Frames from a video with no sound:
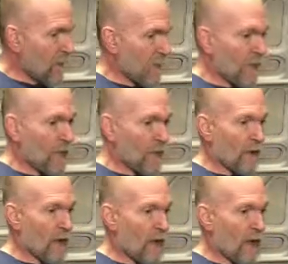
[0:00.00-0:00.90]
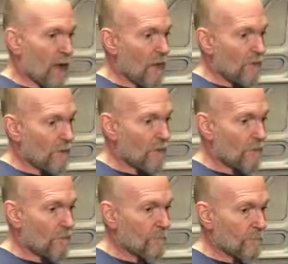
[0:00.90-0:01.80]
they are in
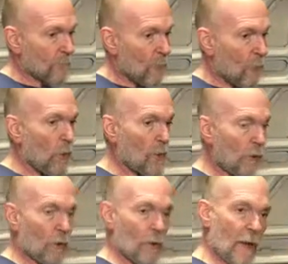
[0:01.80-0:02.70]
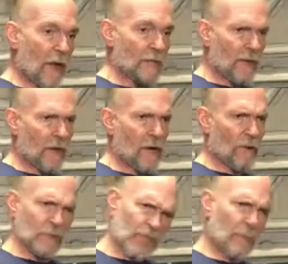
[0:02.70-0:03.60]
Holyoke, Mass right now, or
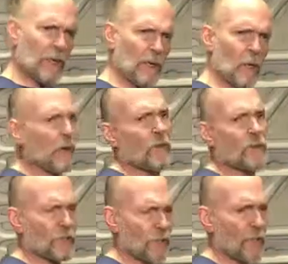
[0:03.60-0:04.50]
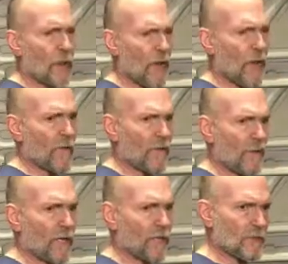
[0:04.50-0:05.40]
Chicopee, one of those two, at a
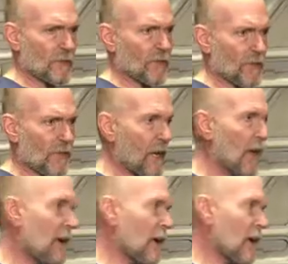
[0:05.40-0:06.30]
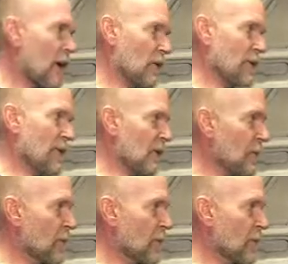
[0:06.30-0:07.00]
FedEx facility. I will see them